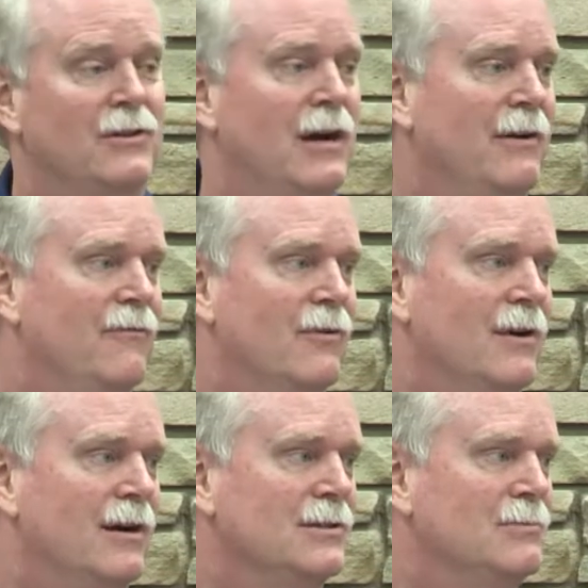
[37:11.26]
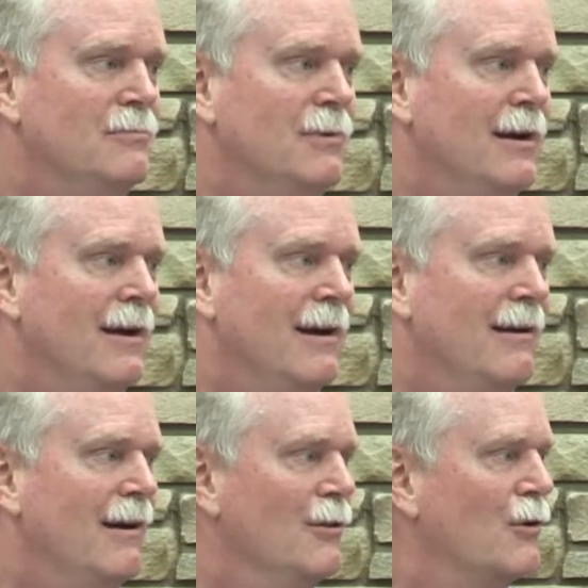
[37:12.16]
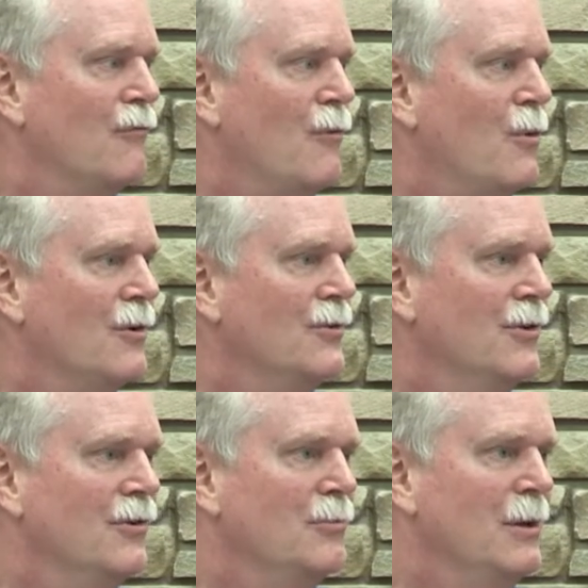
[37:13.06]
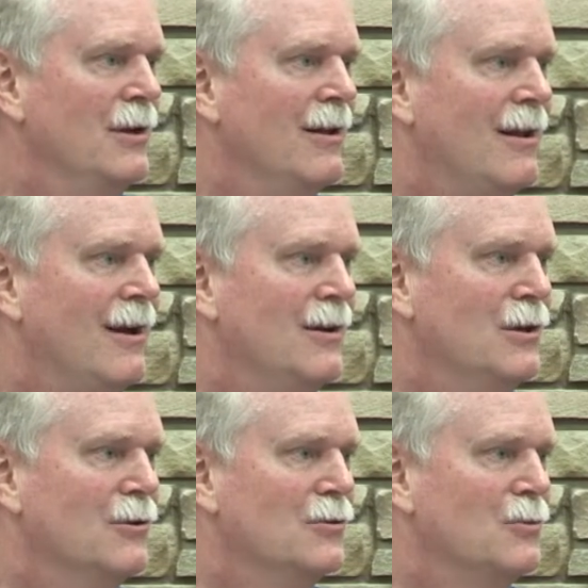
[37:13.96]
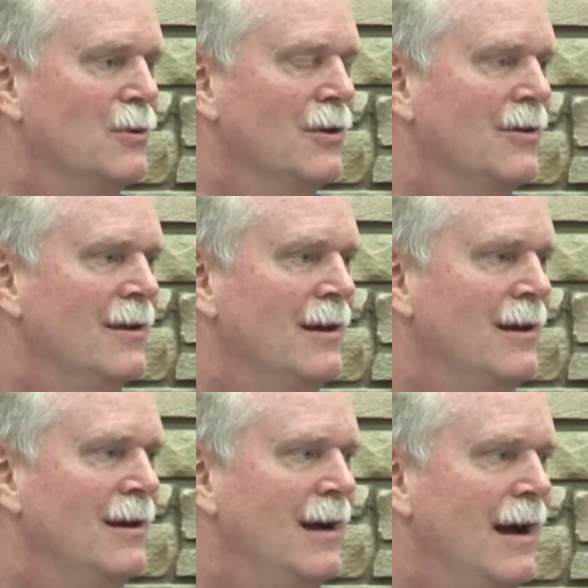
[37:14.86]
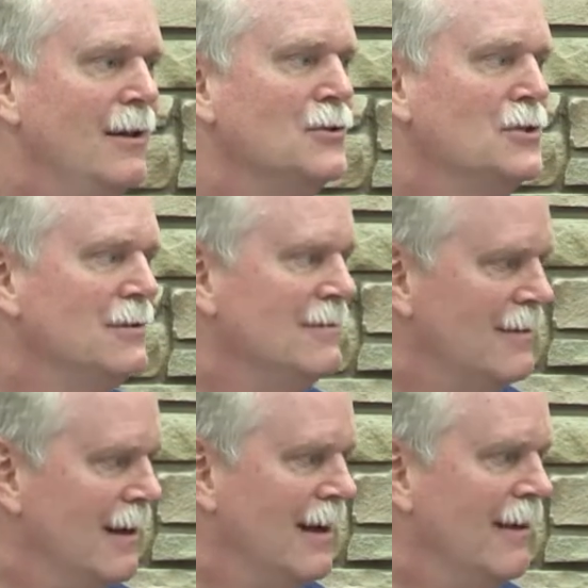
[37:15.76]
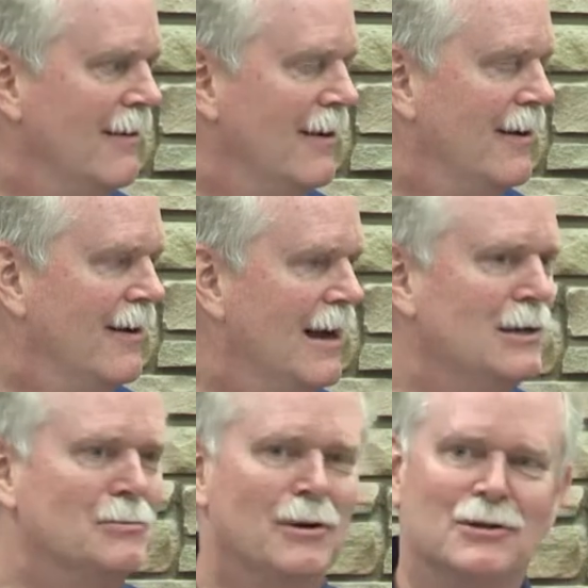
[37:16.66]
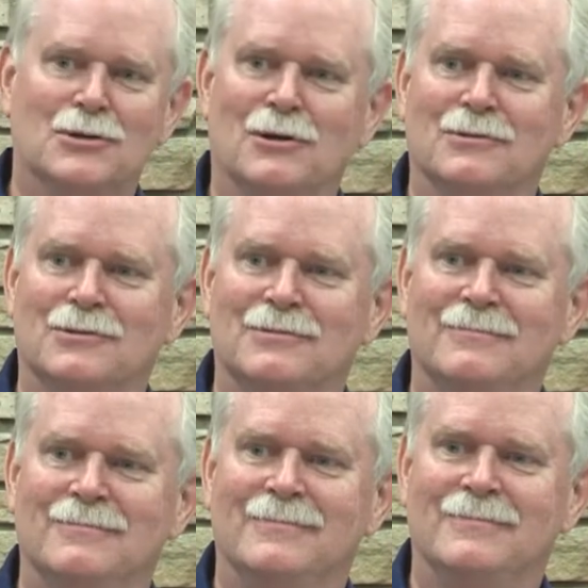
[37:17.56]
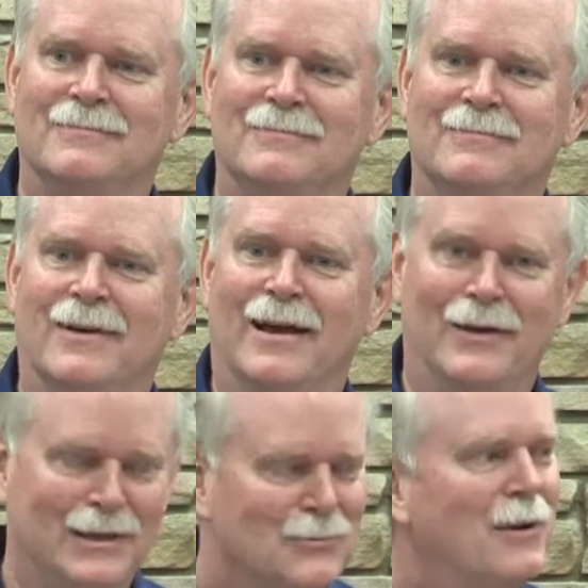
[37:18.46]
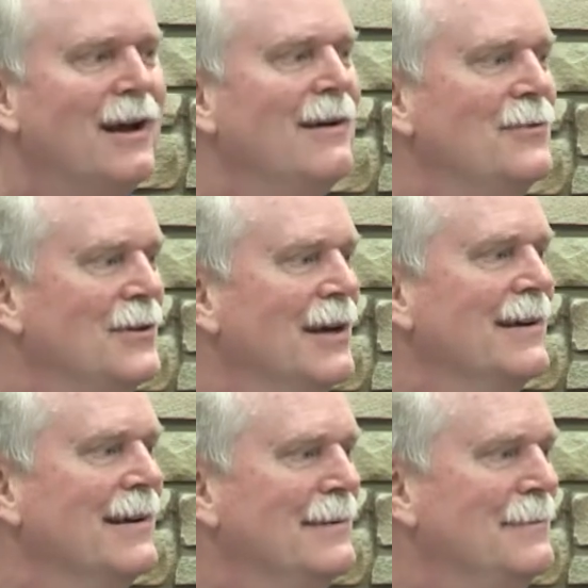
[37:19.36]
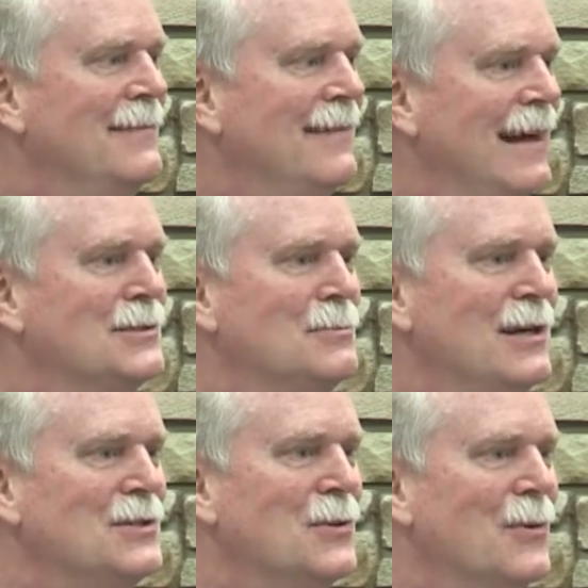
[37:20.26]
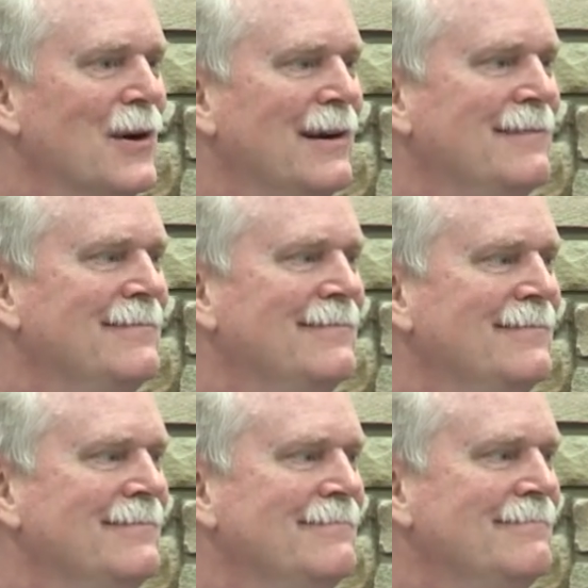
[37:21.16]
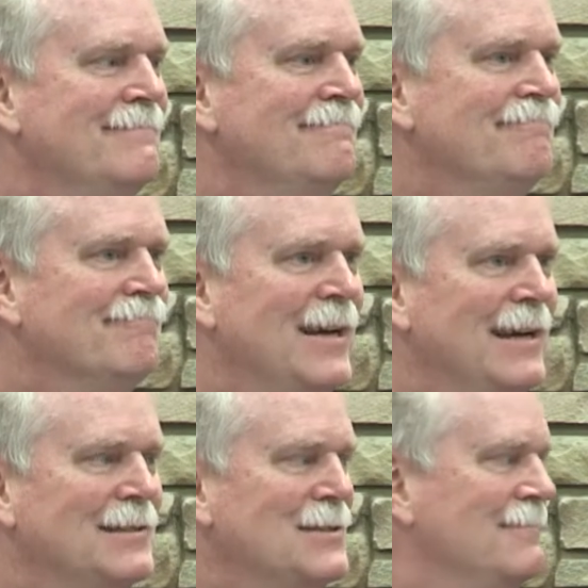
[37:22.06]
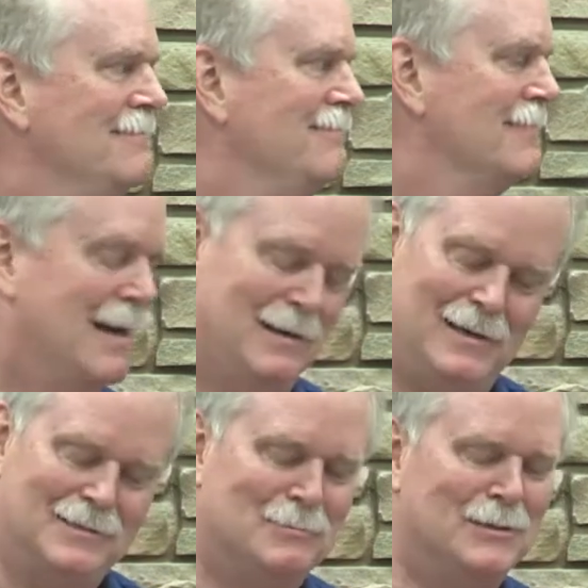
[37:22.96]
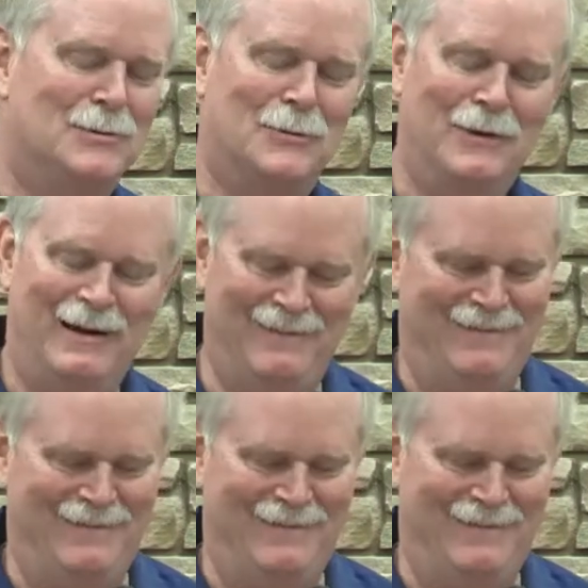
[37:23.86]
of life for us, but I look forward to spending a lot of years with Allison and Asbury Church. And that's what I have to tell you. That's my story. Thanks. That's my story.